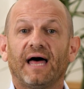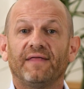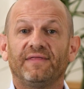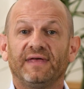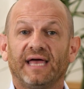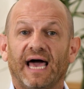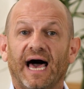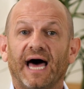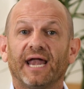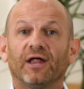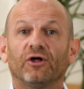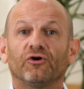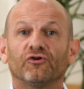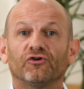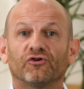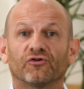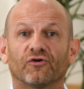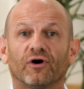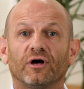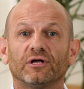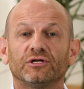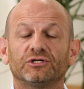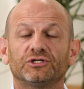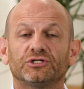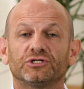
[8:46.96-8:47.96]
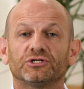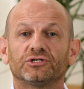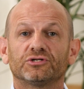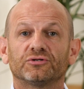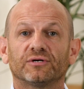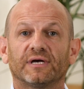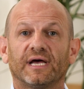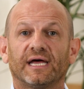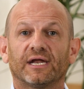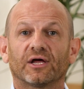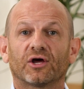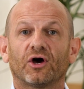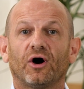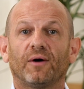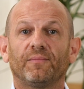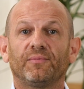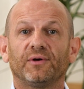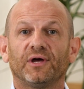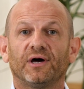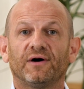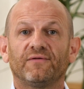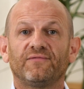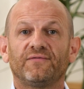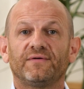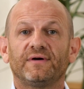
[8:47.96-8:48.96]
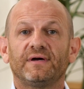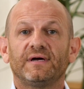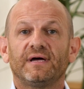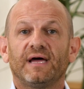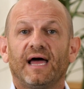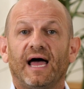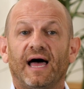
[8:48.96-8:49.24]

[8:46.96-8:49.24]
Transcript: the adult neurologist should get a copy of,